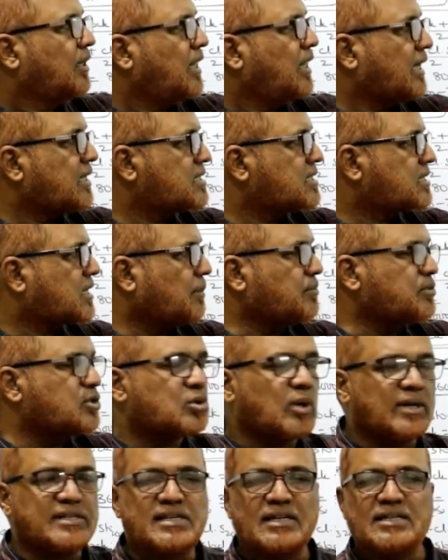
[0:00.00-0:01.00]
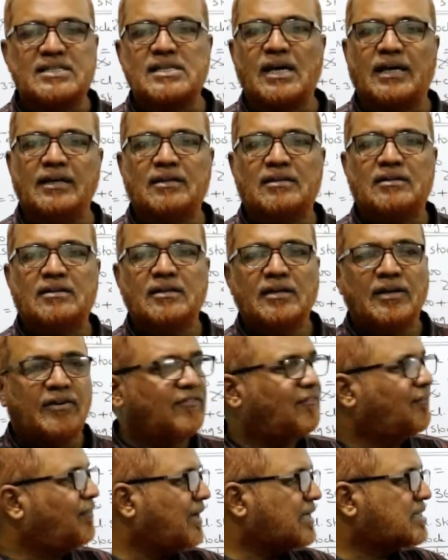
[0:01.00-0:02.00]
Next comes to asset side.
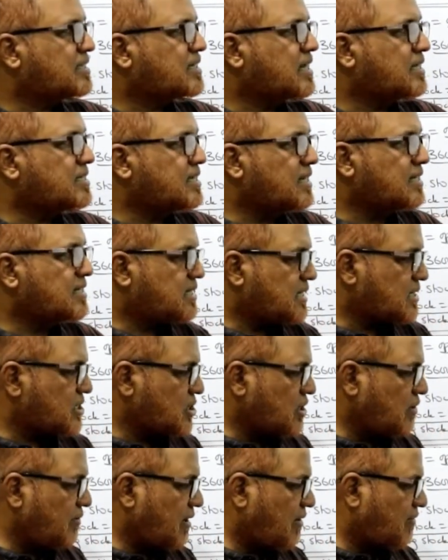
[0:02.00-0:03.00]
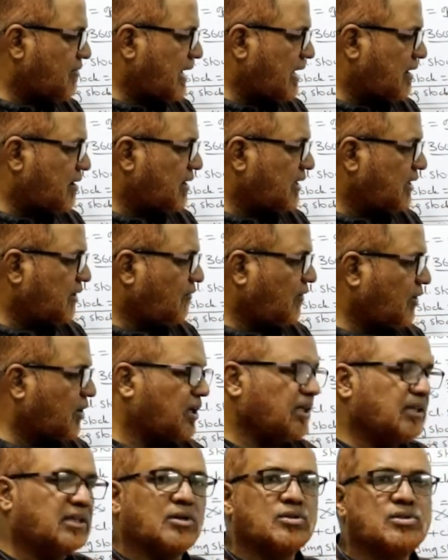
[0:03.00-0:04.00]
Fixed assets, just now we have calculated
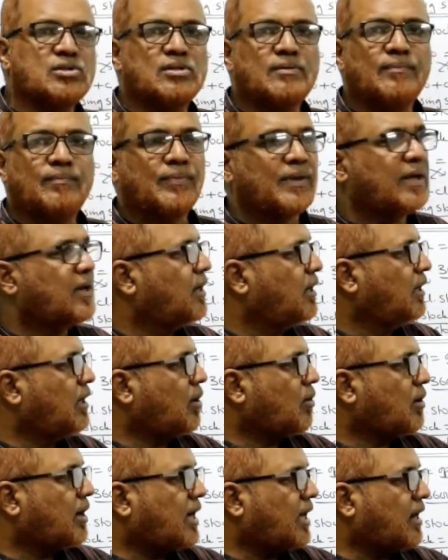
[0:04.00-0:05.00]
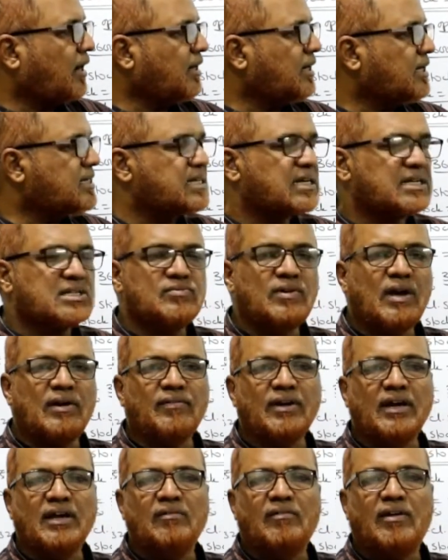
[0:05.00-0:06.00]
40,000. Now current assets, we
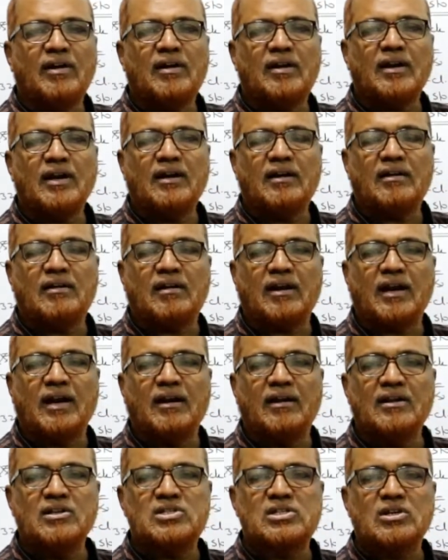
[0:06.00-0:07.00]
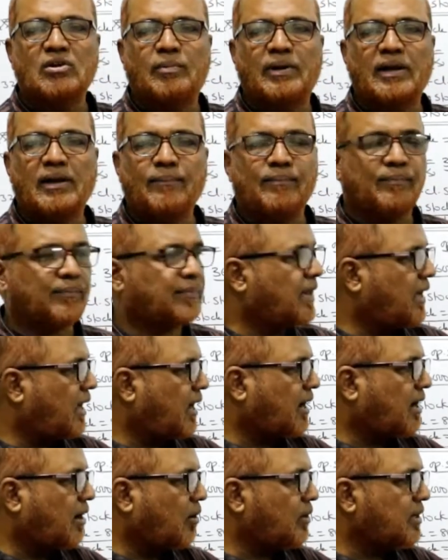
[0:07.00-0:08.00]
have inventory, trade receivable,
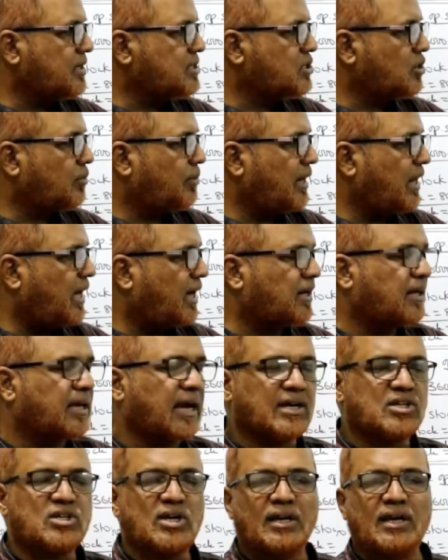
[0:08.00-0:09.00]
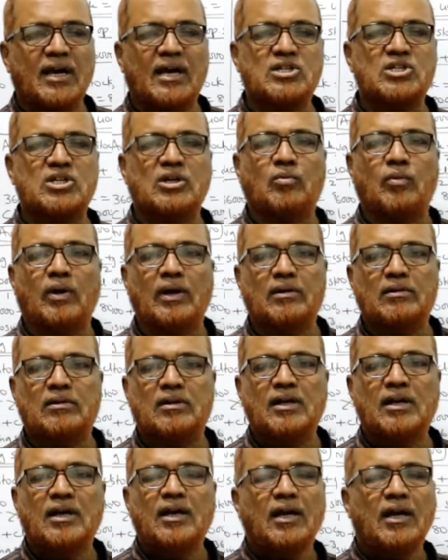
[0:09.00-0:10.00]
account receivable and cash and cash equivalent.
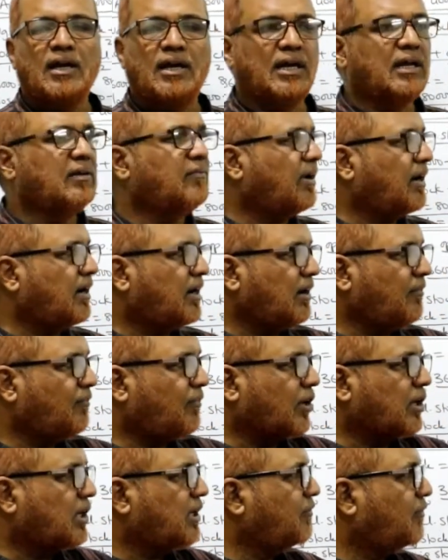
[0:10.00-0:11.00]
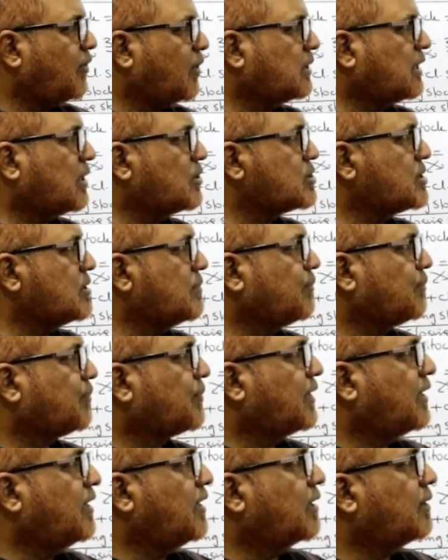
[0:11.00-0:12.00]
Inventory 44,000
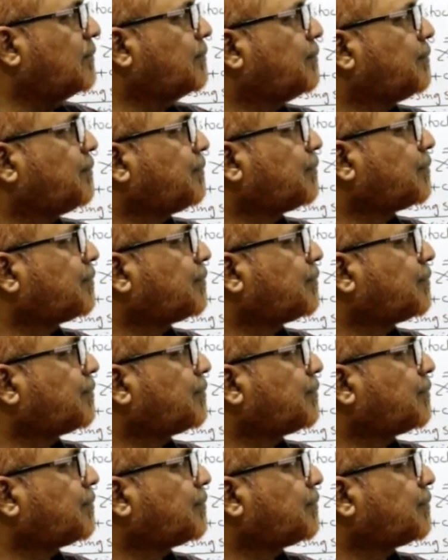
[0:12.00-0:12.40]
here.